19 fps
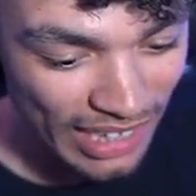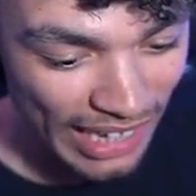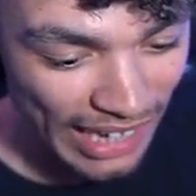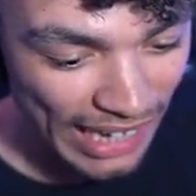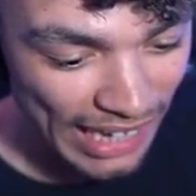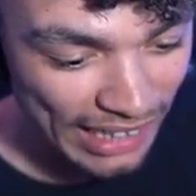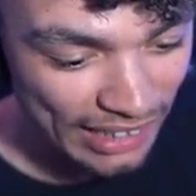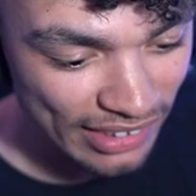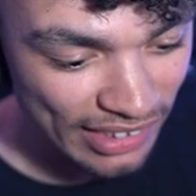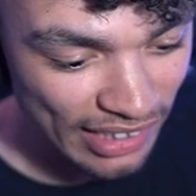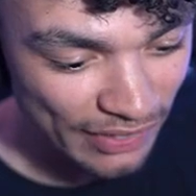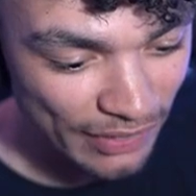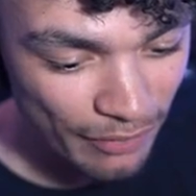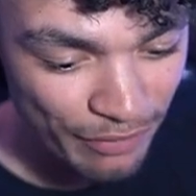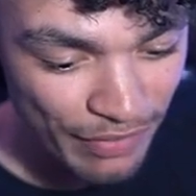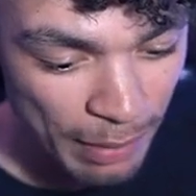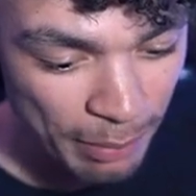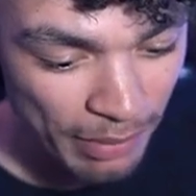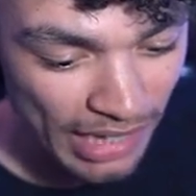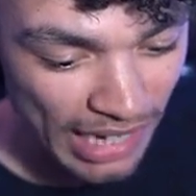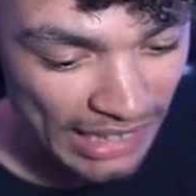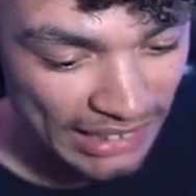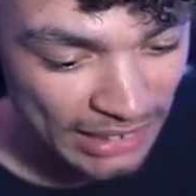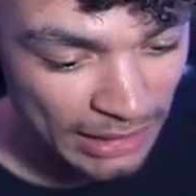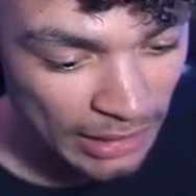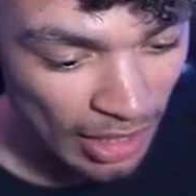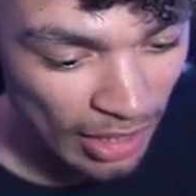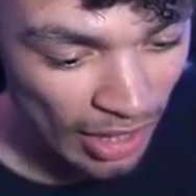It The fitment
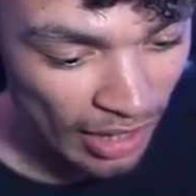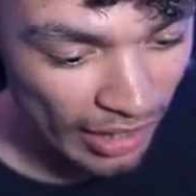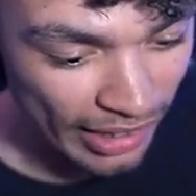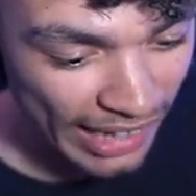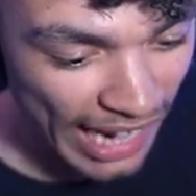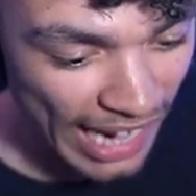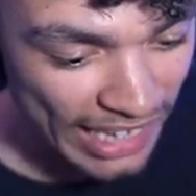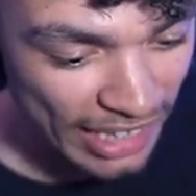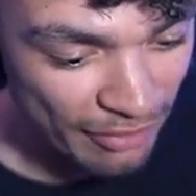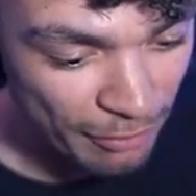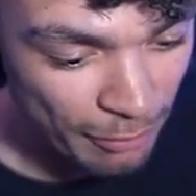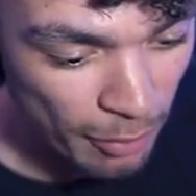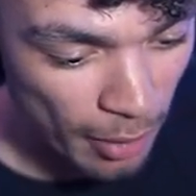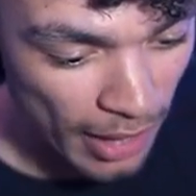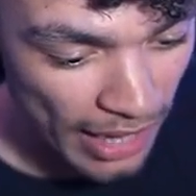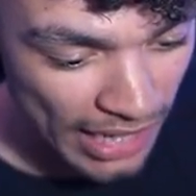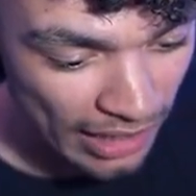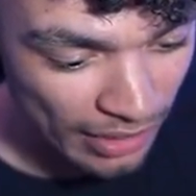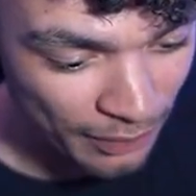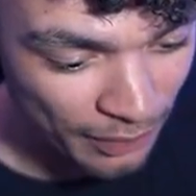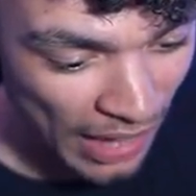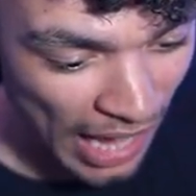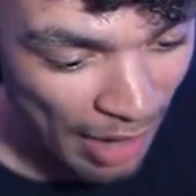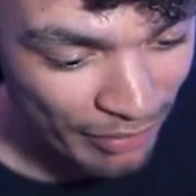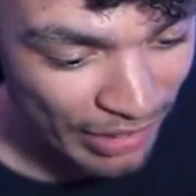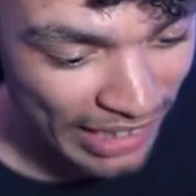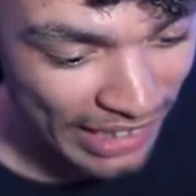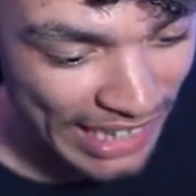is uh, kind of
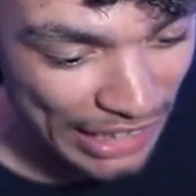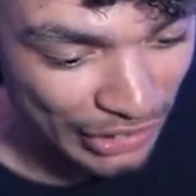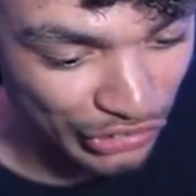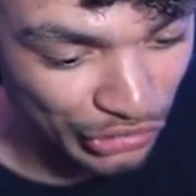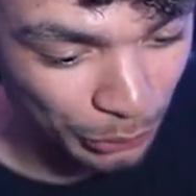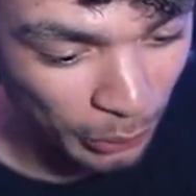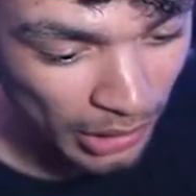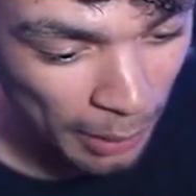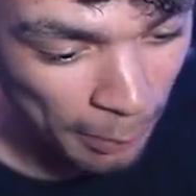having an issue at the